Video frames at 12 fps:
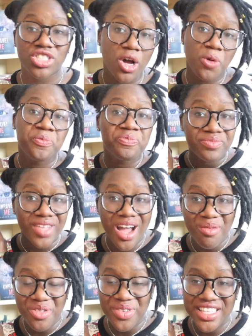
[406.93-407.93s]
So
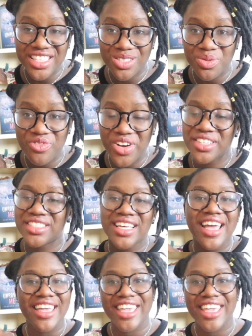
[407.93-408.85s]
I'm going to read this one first.